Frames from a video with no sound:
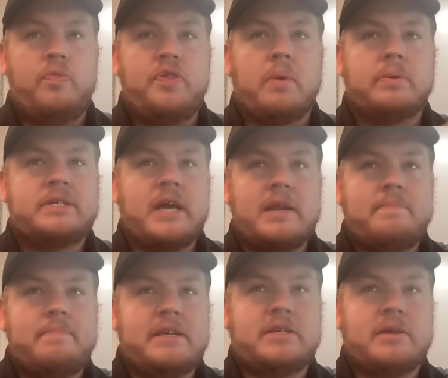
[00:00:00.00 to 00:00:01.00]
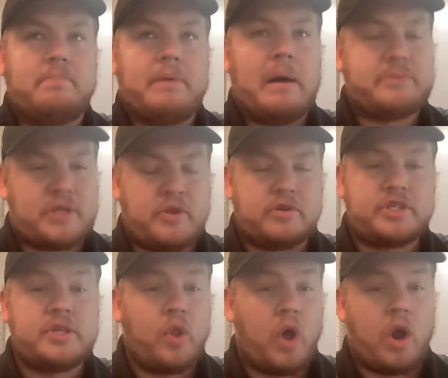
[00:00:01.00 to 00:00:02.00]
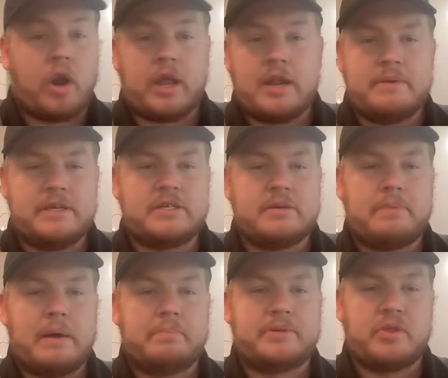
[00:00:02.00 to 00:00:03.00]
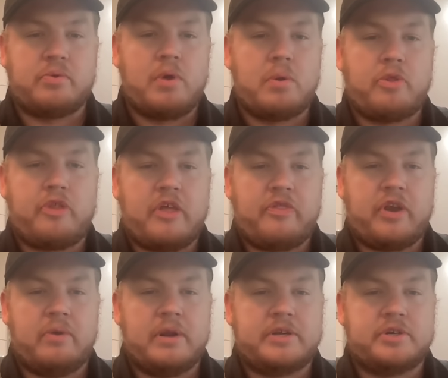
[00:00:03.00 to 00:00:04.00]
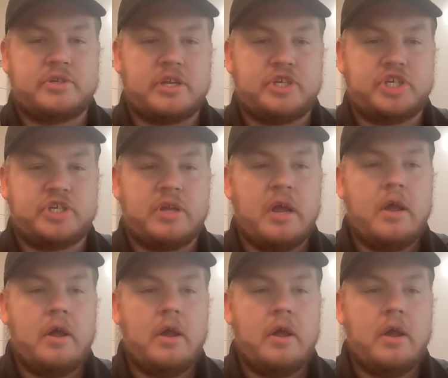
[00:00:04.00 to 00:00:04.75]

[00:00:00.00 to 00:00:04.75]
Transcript: there was going to be some bumps, and there still are going to be some bumps on the road with Anthony Richardson, just